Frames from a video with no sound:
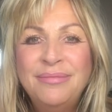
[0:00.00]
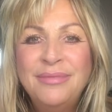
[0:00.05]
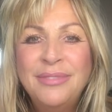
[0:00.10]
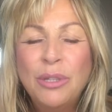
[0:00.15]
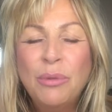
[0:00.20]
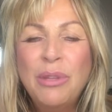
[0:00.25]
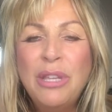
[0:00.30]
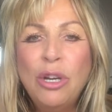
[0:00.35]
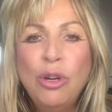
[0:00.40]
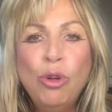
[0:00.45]

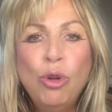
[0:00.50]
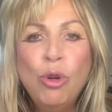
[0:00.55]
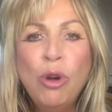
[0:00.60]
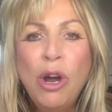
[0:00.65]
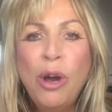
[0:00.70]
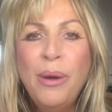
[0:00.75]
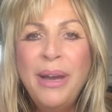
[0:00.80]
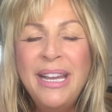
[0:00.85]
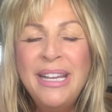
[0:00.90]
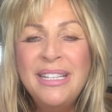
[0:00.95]
with a
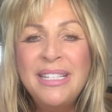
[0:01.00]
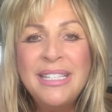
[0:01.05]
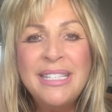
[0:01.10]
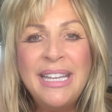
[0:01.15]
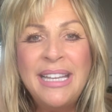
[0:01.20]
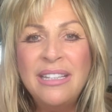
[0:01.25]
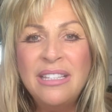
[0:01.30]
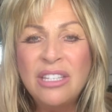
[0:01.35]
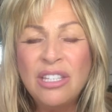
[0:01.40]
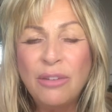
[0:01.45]
growing
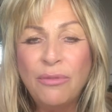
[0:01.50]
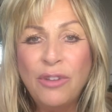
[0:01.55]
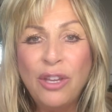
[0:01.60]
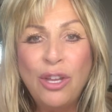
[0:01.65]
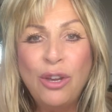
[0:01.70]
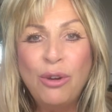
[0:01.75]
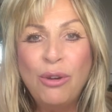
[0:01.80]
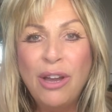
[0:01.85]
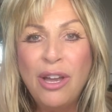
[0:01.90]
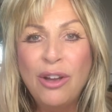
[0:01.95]
sense of
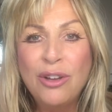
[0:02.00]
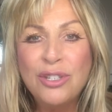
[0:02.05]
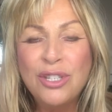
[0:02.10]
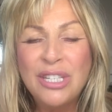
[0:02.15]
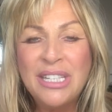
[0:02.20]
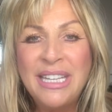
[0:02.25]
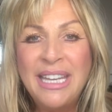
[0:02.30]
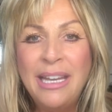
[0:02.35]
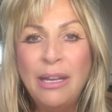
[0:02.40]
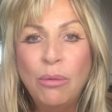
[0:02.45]

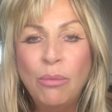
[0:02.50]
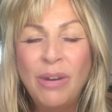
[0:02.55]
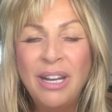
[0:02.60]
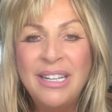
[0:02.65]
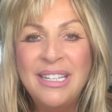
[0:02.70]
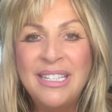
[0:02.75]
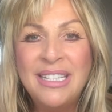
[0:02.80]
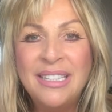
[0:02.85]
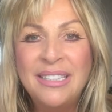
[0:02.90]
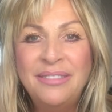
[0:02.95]
curiosity and
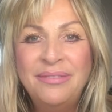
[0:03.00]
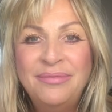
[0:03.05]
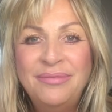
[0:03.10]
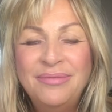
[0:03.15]
wonder,